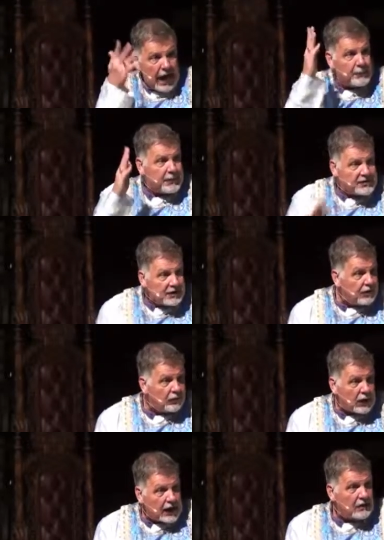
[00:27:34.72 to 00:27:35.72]
opposite of
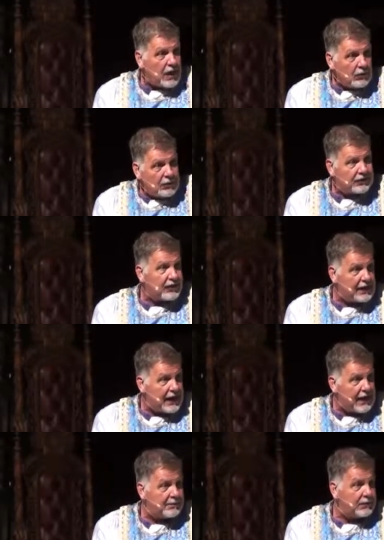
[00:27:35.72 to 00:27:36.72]
what I thought was going to
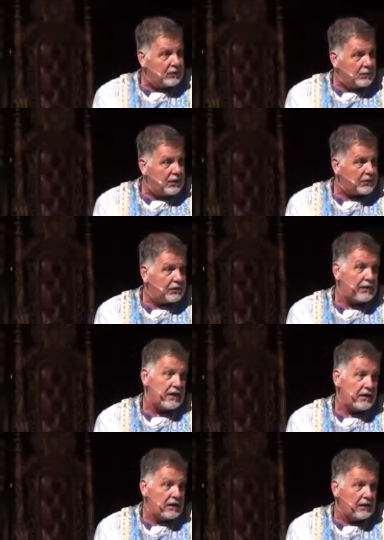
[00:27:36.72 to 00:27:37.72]
happen when we threw
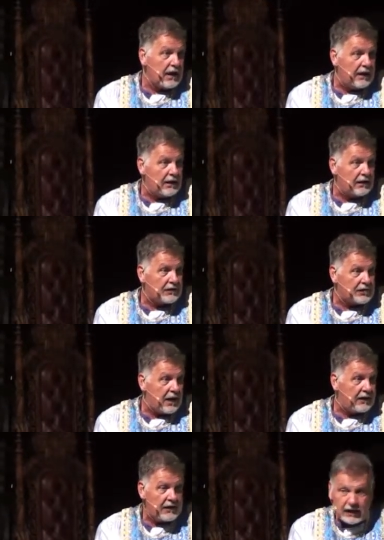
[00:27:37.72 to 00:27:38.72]
that little light of
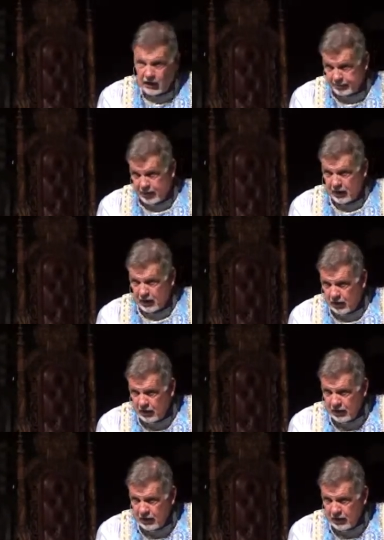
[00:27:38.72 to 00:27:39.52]
shine thing up there.